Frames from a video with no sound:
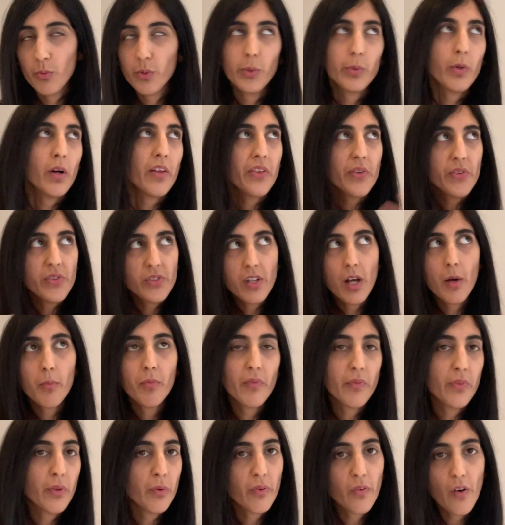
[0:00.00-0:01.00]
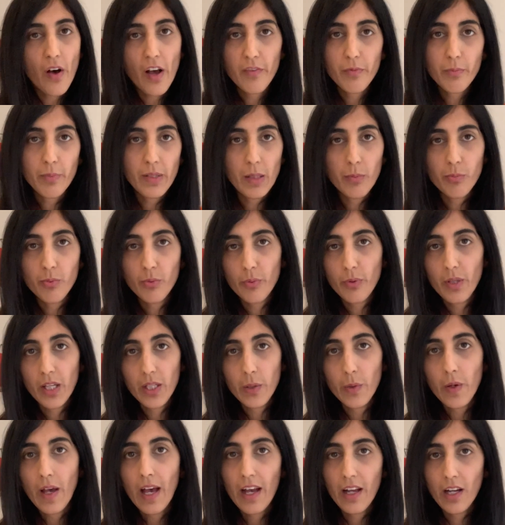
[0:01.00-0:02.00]
You are the sum of the 5 people that
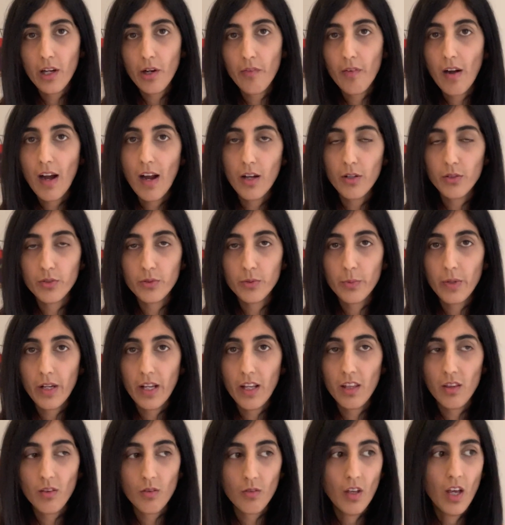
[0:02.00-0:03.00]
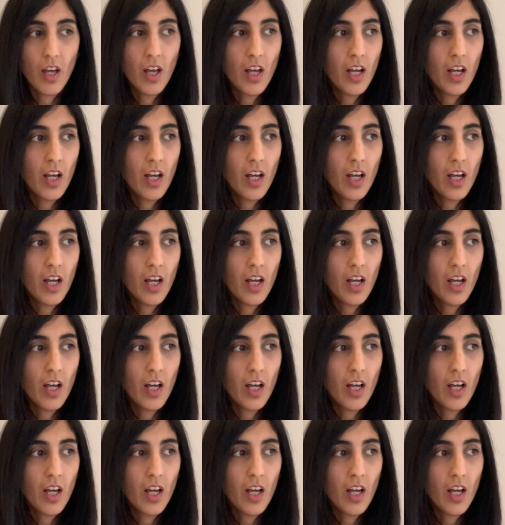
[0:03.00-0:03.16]
you hang around with.